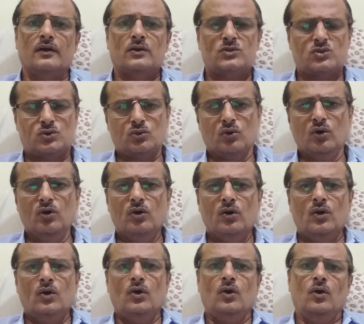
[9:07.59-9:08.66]

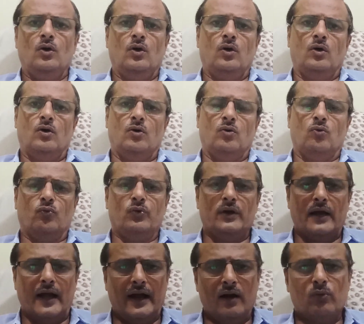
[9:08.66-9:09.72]
So we
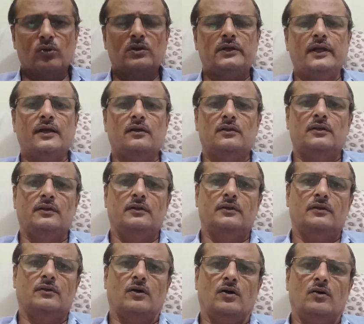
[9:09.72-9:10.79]
have to think
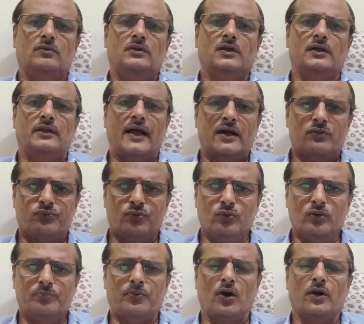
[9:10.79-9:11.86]
that
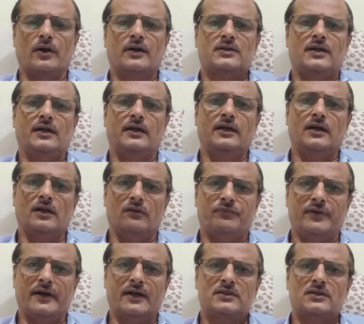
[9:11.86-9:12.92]
food products and their
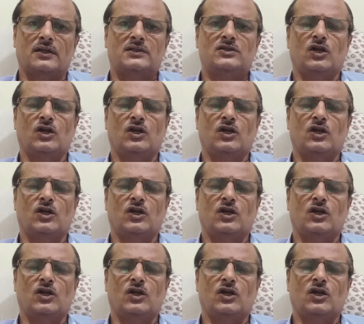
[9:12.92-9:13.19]
effects